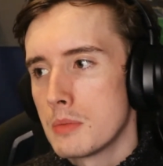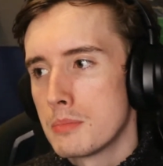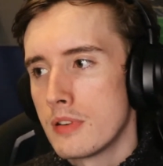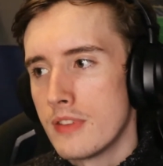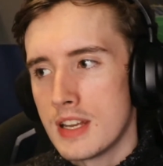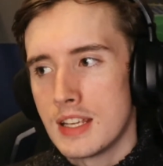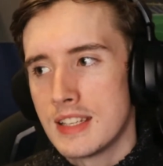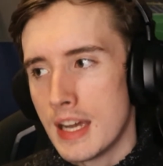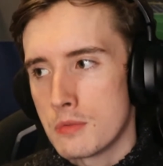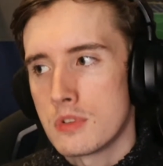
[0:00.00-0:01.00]
preventing
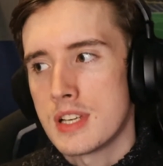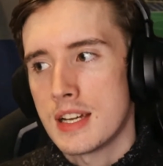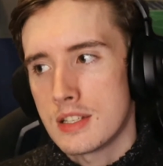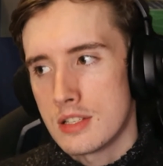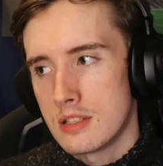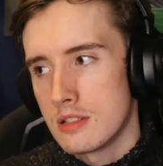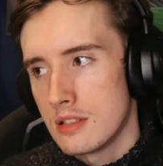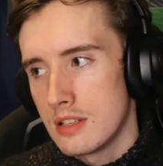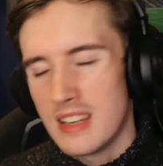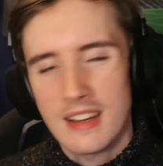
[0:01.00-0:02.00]
counterattacks
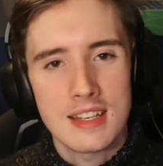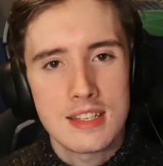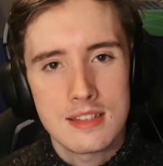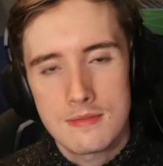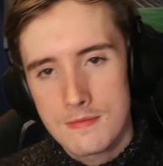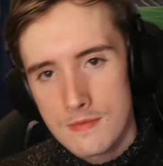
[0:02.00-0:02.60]
and nice,